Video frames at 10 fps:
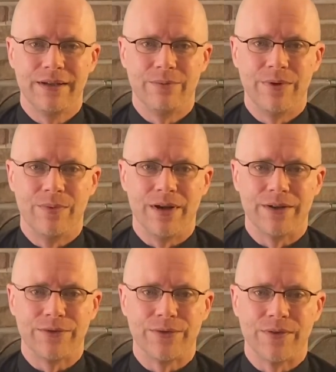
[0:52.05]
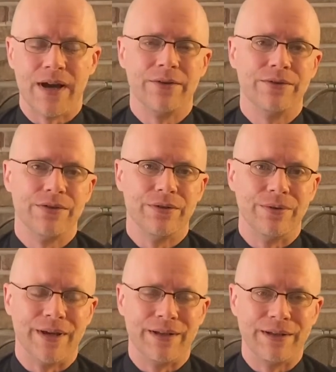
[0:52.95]
we want to surround
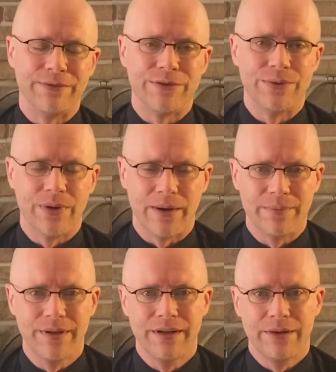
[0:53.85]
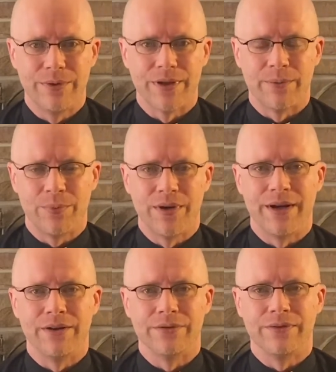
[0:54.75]
you and lift you up with our
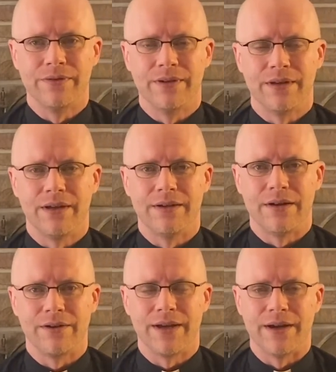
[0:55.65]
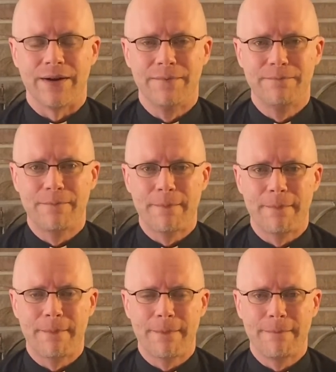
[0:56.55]
prayers and our care.
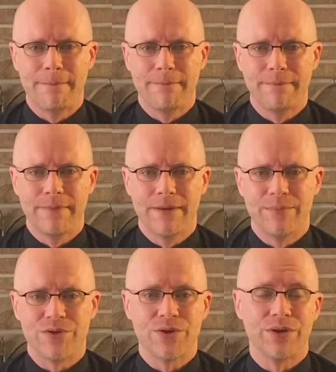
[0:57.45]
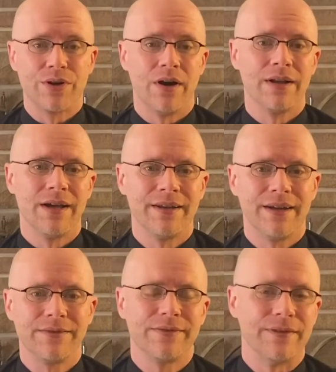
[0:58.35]
Be sure to call on
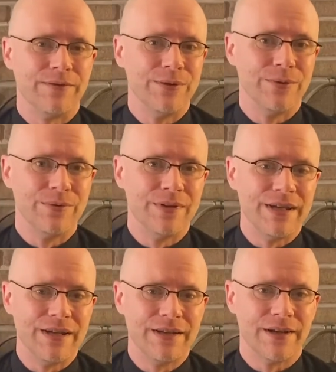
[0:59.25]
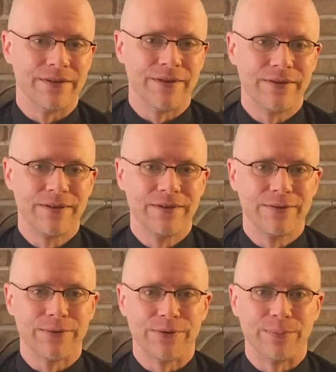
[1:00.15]
us if you need
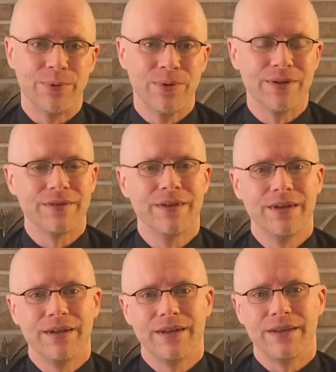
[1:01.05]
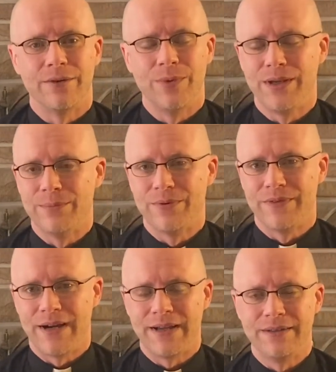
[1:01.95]
assistance or support that we can
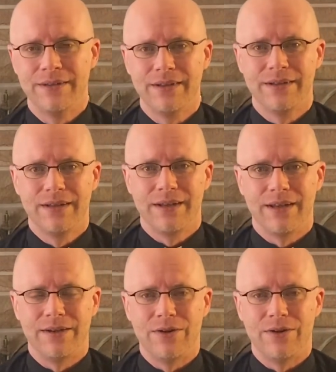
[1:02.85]
provide and